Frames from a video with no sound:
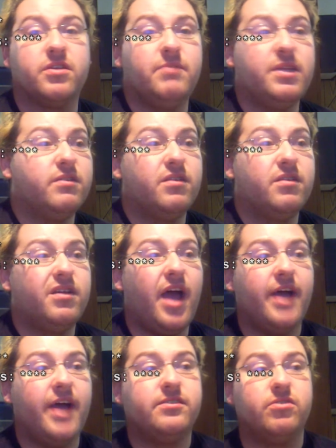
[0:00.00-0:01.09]
I mean,
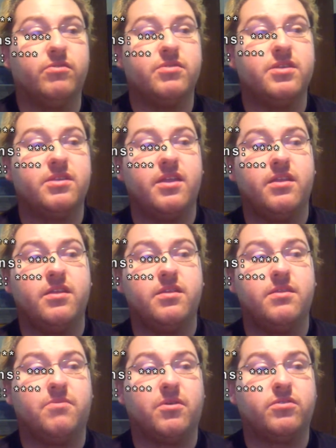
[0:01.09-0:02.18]
I don't think that any
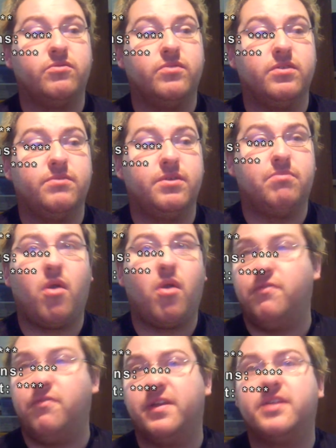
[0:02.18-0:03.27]
theme park could really be
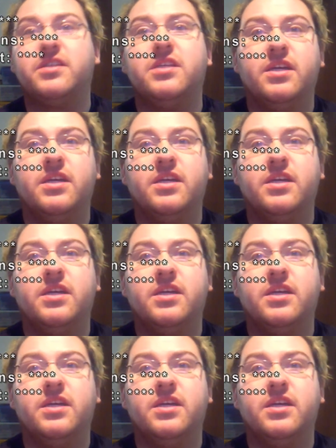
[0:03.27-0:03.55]
perfect,